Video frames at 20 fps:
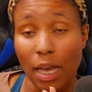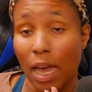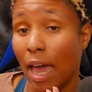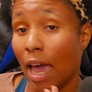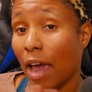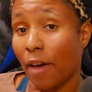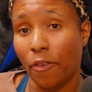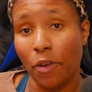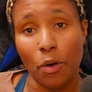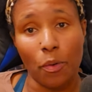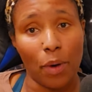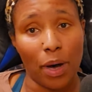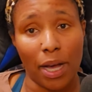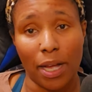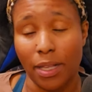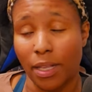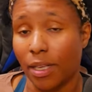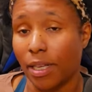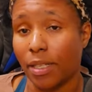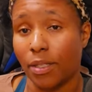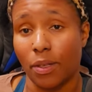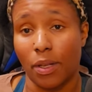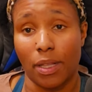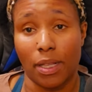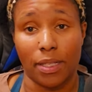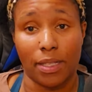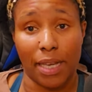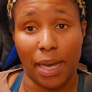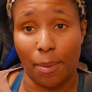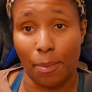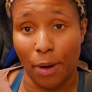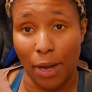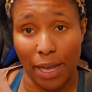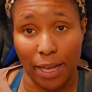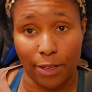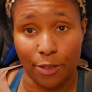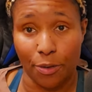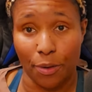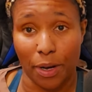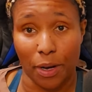everyone is on the Tamara
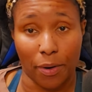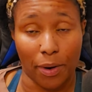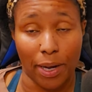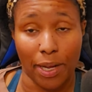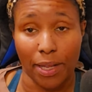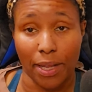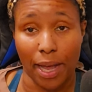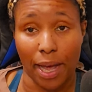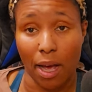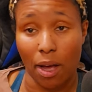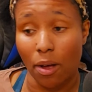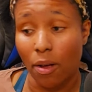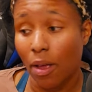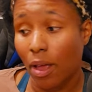hate train right now.